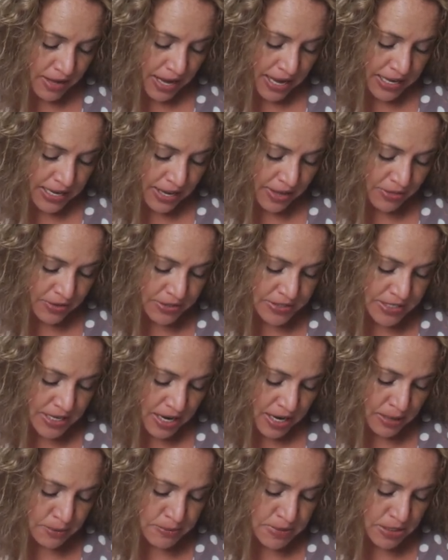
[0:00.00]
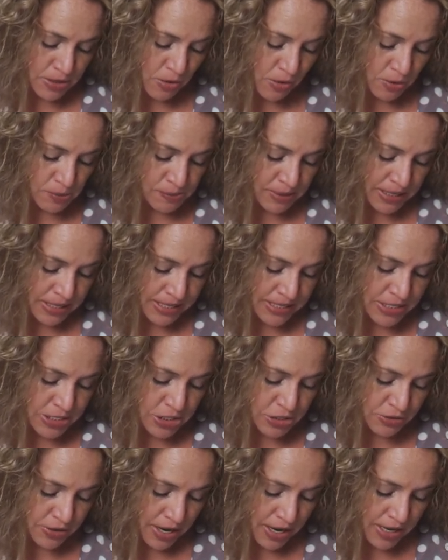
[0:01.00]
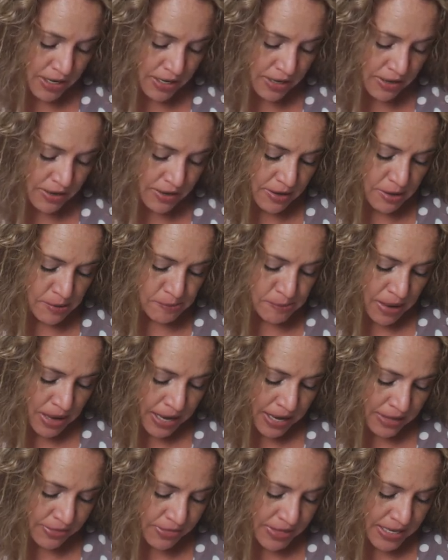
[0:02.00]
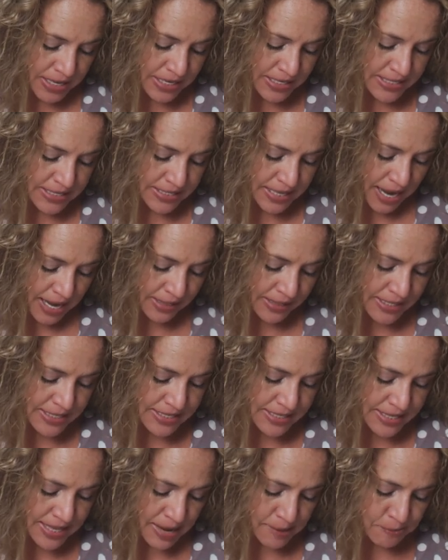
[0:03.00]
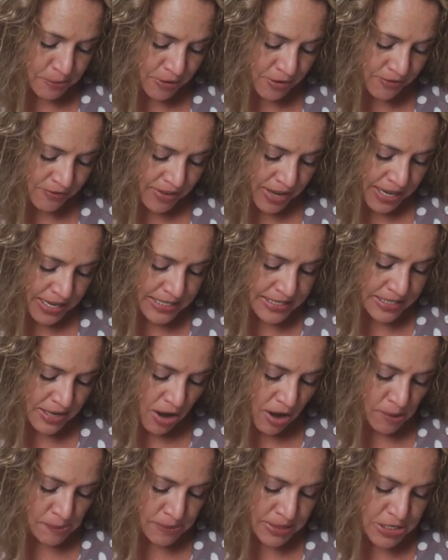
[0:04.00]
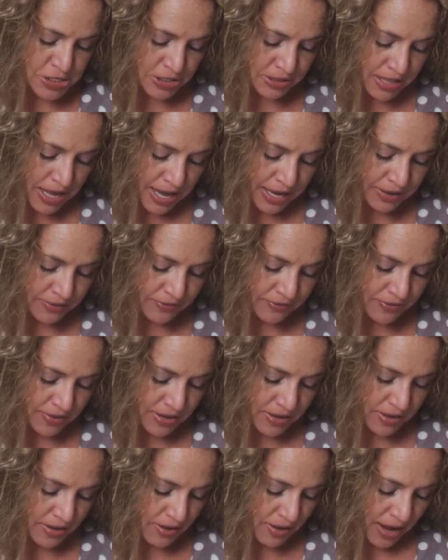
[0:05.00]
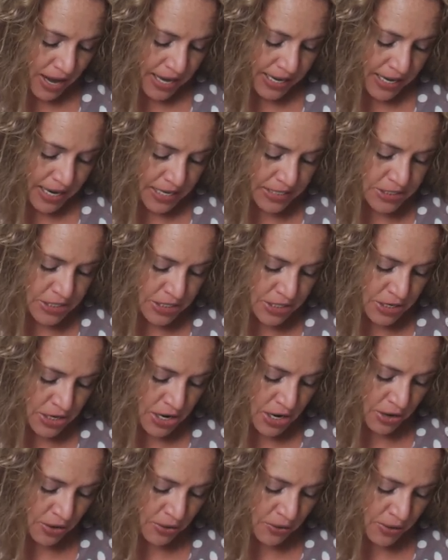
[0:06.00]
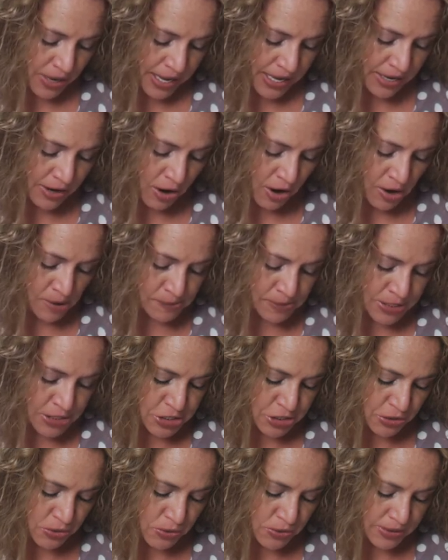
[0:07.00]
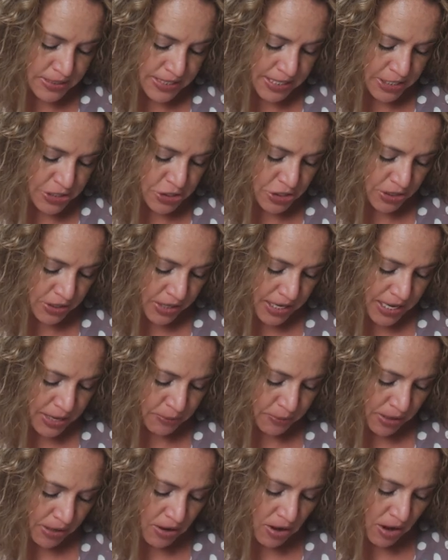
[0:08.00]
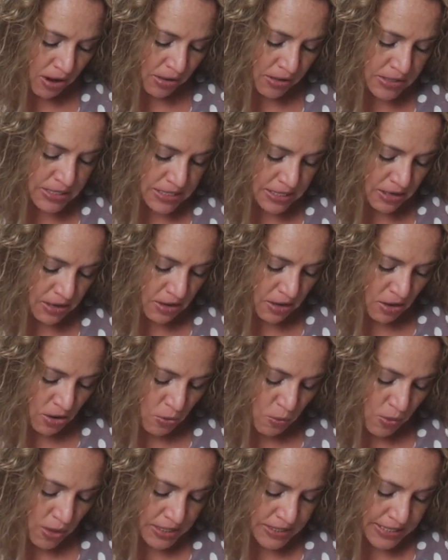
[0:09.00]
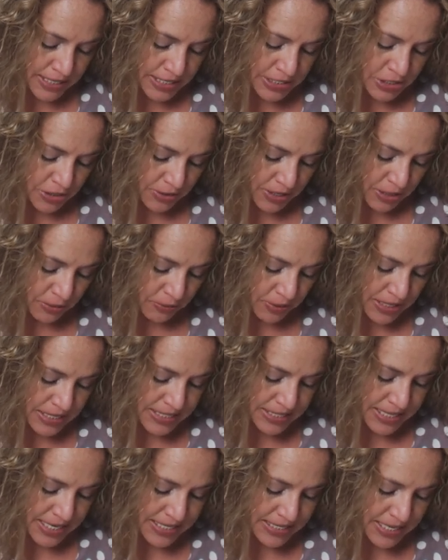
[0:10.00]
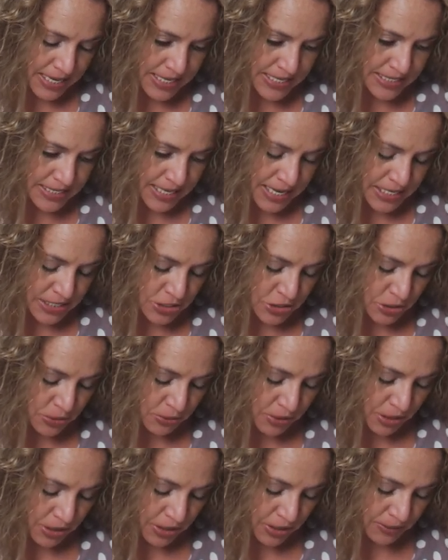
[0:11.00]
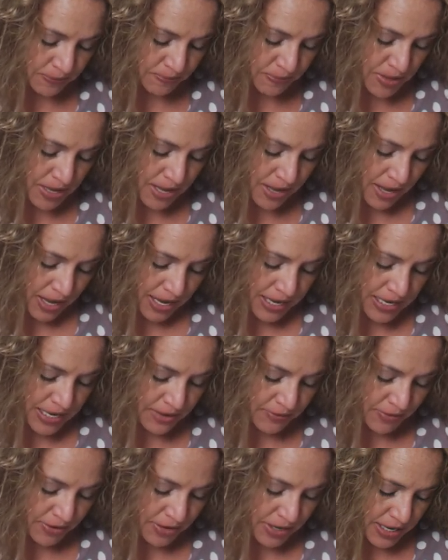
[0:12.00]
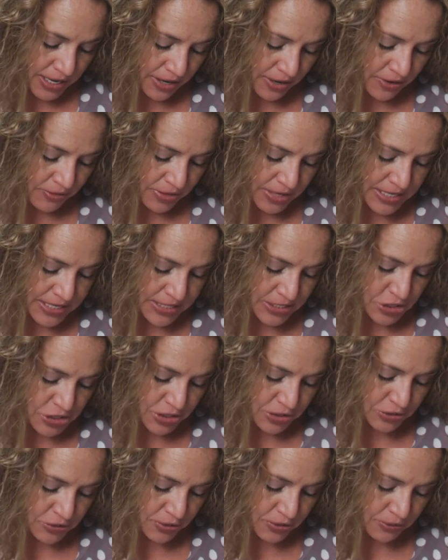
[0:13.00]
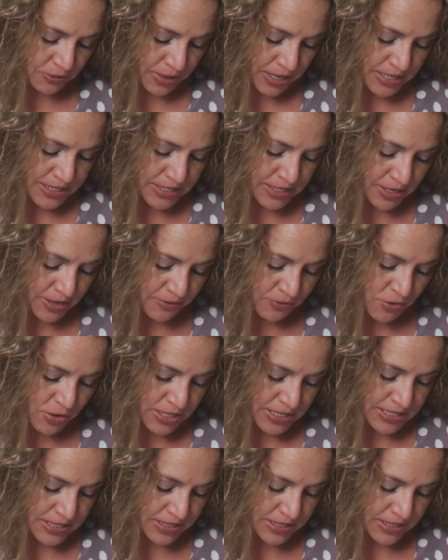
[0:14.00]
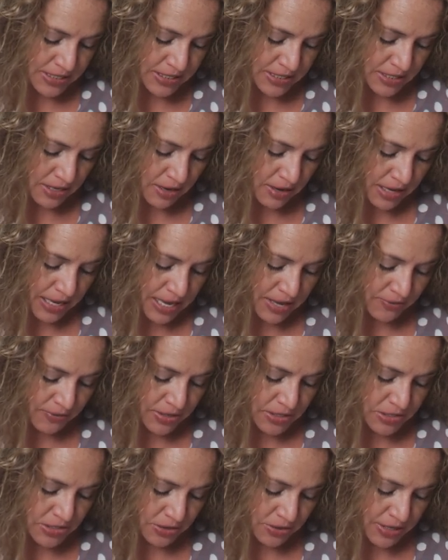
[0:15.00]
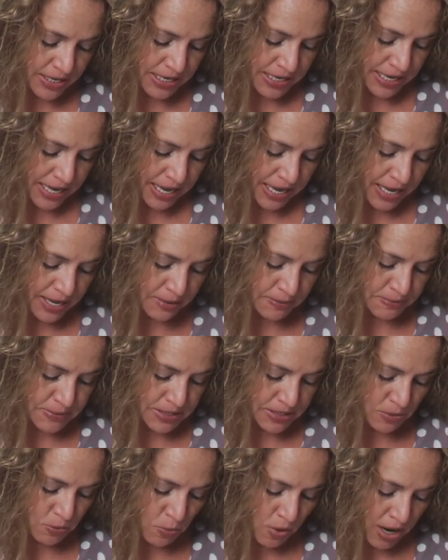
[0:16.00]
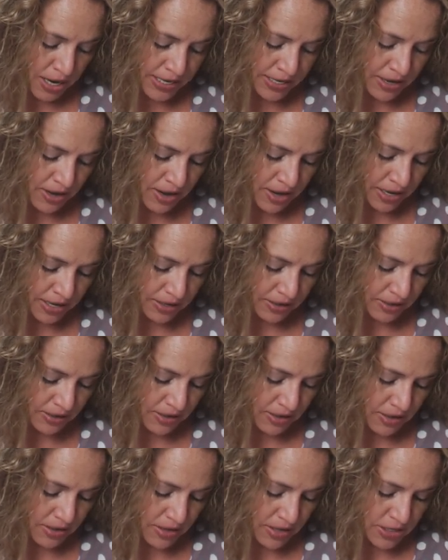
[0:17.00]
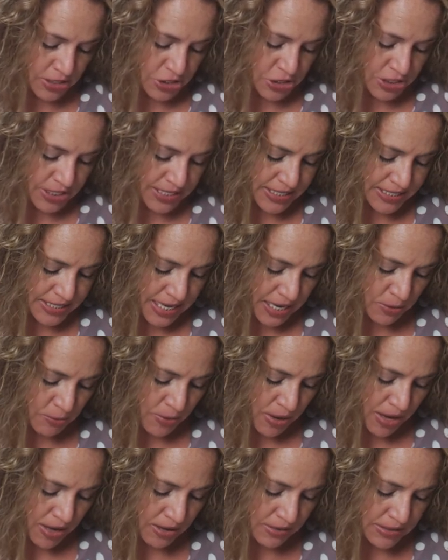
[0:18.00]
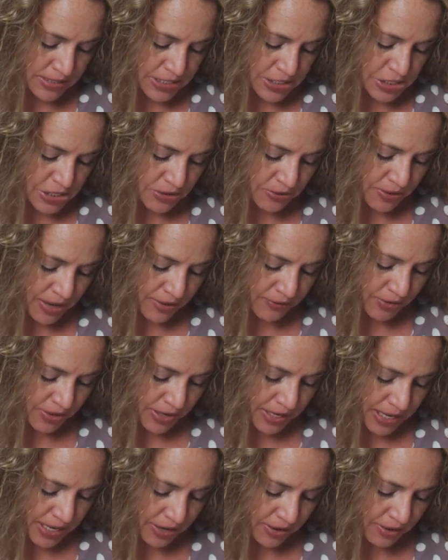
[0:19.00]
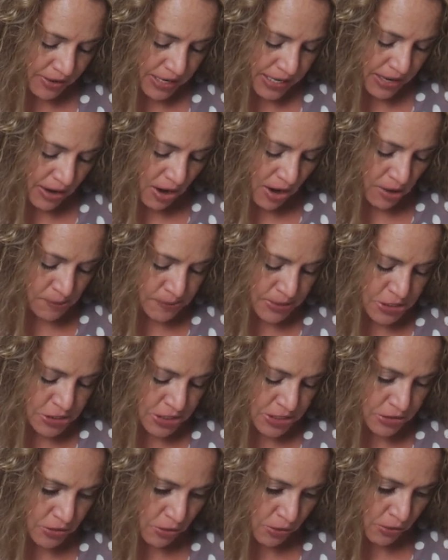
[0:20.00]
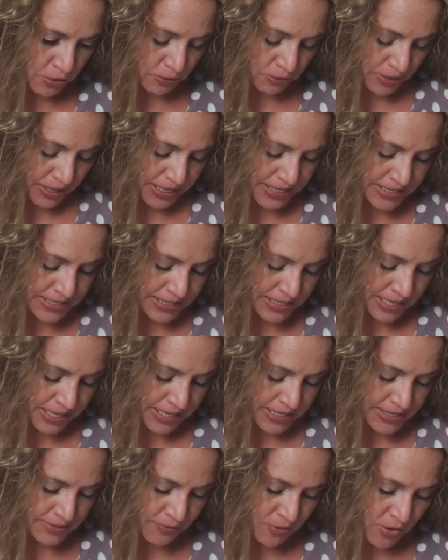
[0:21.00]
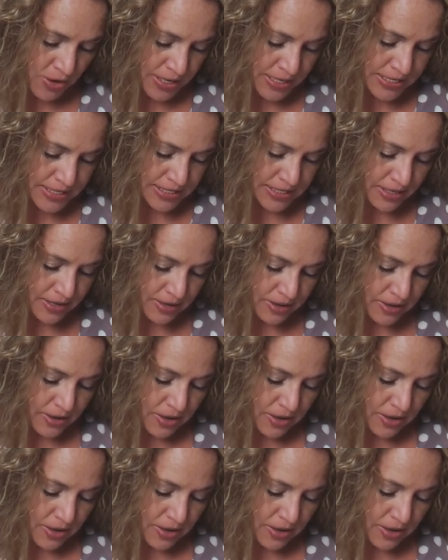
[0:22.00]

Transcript: At other times, Coleman is struck by the silence that pervades Amish life. I got to know an Amish schoolteacher, he recalls. One day during recess, I said to her, I never hear these children raise their voices, even during games. Why not? She said, Well, did you ever hear an Amish adult raise his voice?